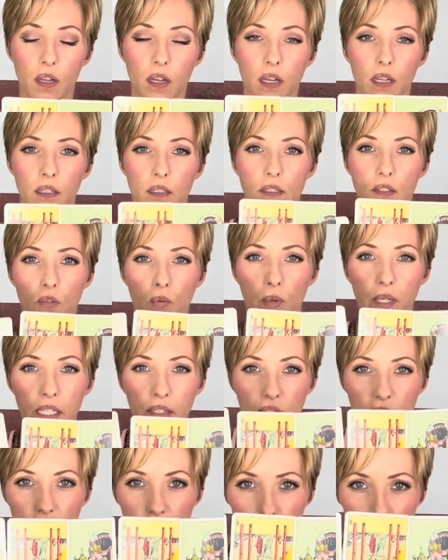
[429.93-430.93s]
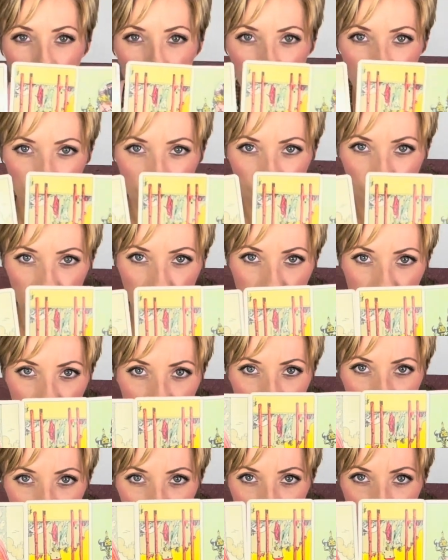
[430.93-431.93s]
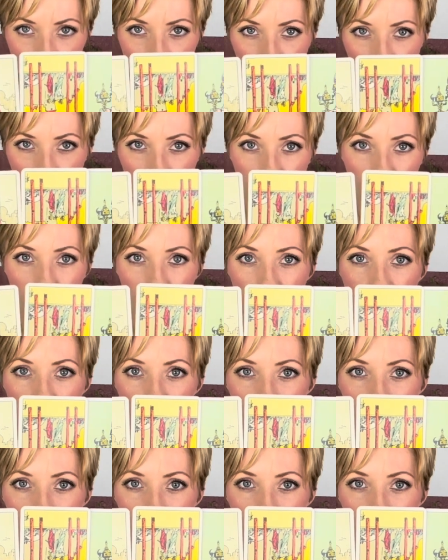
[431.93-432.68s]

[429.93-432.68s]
This Queen of Cups is facing this king.